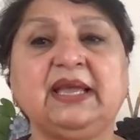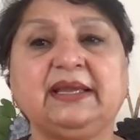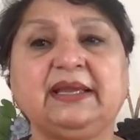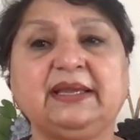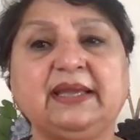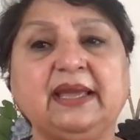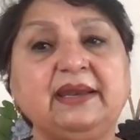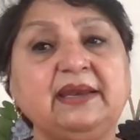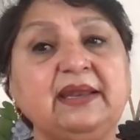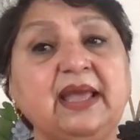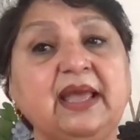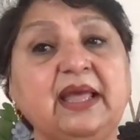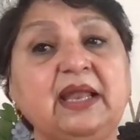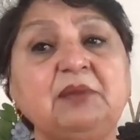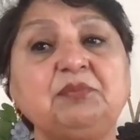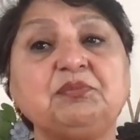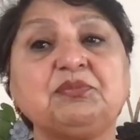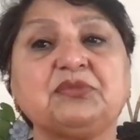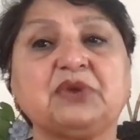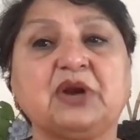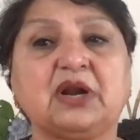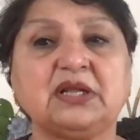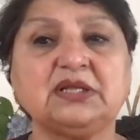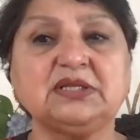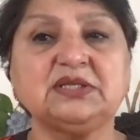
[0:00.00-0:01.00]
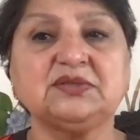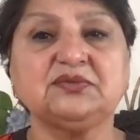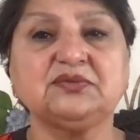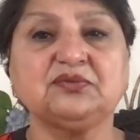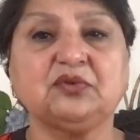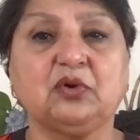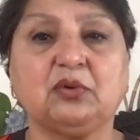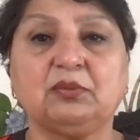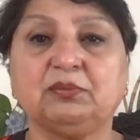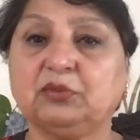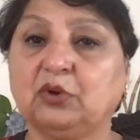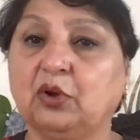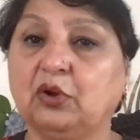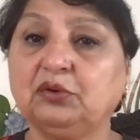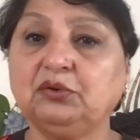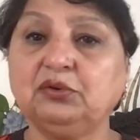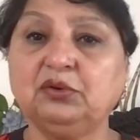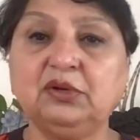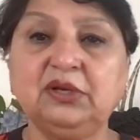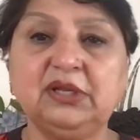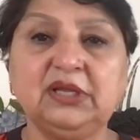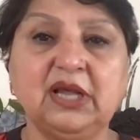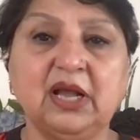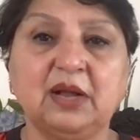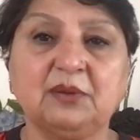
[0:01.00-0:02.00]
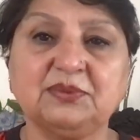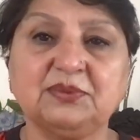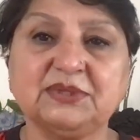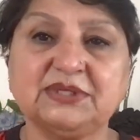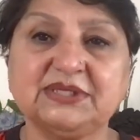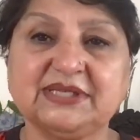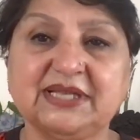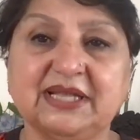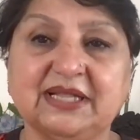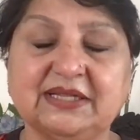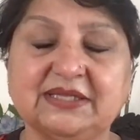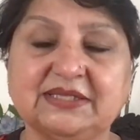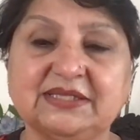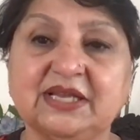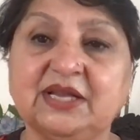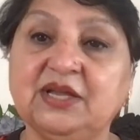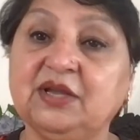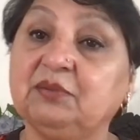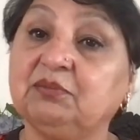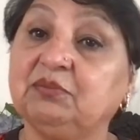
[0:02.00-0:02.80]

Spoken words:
can help transform not only ourselves,